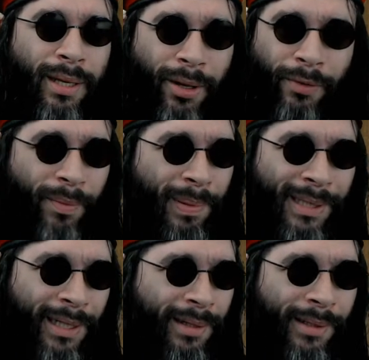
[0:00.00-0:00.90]
of a
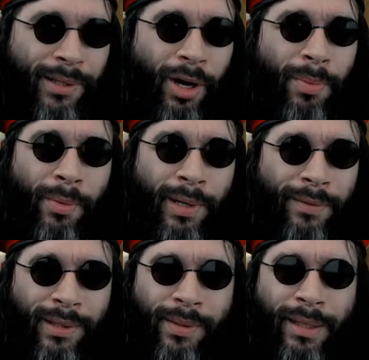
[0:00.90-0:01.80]
particular type or whatever,
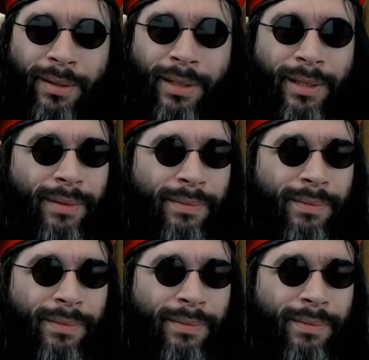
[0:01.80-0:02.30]
something like